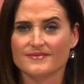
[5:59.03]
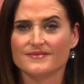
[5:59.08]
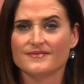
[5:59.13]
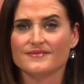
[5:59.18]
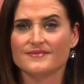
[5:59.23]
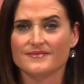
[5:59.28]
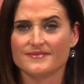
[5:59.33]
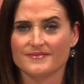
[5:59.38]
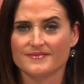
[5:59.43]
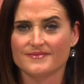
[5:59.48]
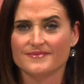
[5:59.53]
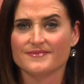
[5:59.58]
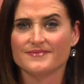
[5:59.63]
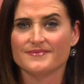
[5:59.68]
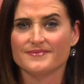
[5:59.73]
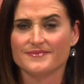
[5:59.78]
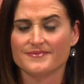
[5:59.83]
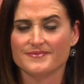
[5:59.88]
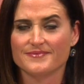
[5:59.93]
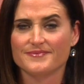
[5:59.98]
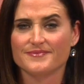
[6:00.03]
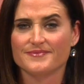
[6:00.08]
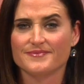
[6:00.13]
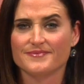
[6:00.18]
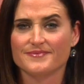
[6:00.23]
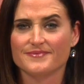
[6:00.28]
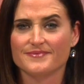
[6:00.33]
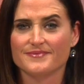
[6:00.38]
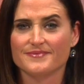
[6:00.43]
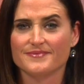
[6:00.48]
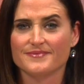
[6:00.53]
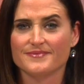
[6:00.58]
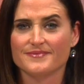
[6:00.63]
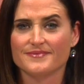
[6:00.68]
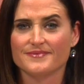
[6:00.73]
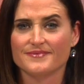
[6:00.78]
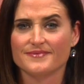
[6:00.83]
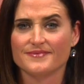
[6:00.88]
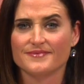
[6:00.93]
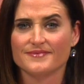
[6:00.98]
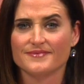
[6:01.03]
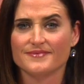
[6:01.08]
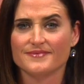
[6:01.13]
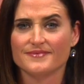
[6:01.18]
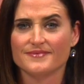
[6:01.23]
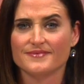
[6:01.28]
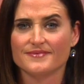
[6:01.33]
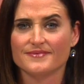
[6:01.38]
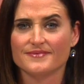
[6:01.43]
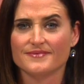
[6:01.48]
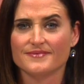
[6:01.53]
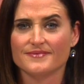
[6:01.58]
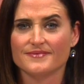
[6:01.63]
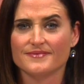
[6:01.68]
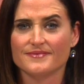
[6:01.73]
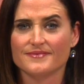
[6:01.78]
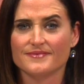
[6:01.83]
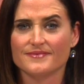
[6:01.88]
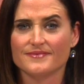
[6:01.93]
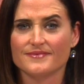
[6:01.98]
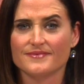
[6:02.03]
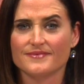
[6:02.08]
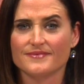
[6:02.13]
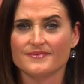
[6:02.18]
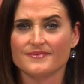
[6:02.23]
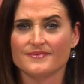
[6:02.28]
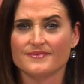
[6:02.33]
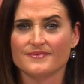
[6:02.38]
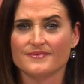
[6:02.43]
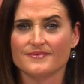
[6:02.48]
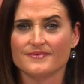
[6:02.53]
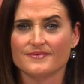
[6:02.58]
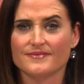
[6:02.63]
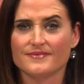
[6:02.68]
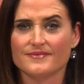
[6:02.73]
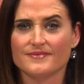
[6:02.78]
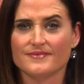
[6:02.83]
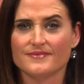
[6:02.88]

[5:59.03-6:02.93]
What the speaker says: The person shown says nothing.